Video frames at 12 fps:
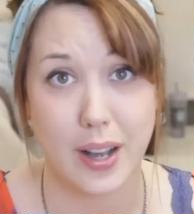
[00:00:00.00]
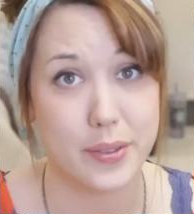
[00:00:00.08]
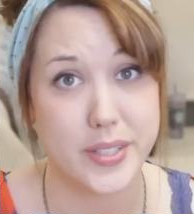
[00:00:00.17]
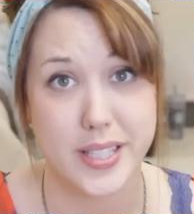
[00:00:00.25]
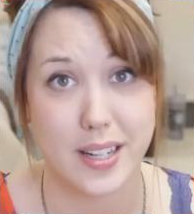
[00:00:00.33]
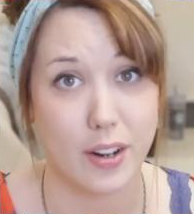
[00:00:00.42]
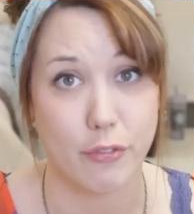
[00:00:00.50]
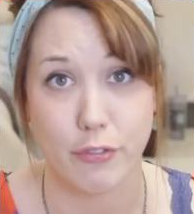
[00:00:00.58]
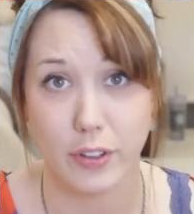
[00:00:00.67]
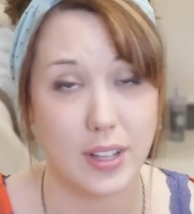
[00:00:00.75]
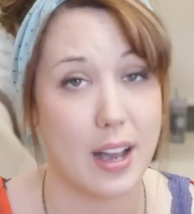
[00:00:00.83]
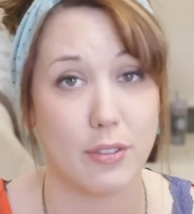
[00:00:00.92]
was in a
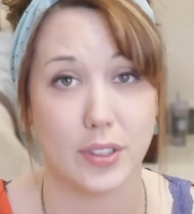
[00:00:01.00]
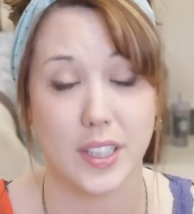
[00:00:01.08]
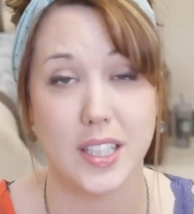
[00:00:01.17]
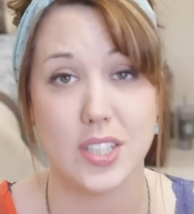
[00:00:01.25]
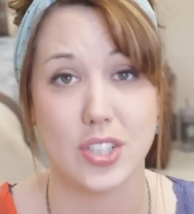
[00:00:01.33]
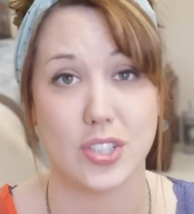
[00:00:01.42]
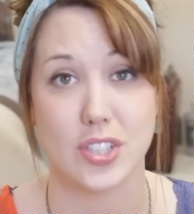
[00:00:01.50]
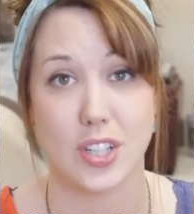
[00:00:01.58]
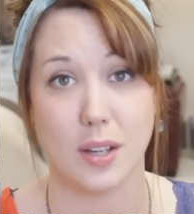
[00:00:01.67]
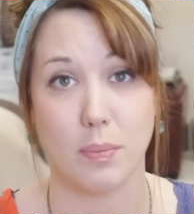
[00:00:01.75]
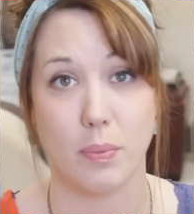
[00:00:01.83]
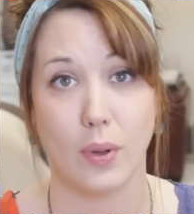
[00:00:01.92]
full-out
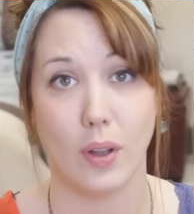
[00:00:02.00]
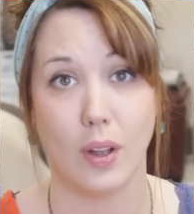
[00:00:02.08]
relationship